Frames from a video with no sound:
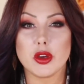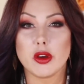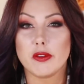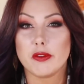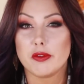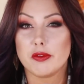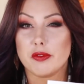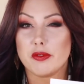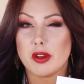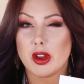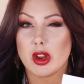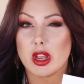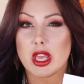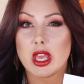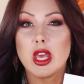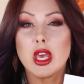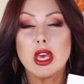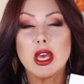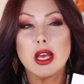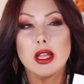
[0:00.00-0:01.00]
you have
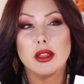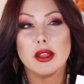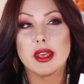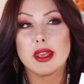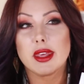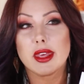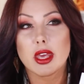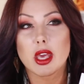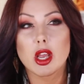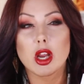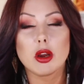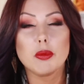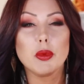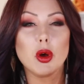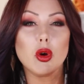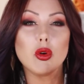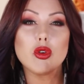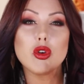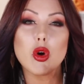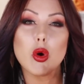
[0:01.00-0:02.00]
very like caramel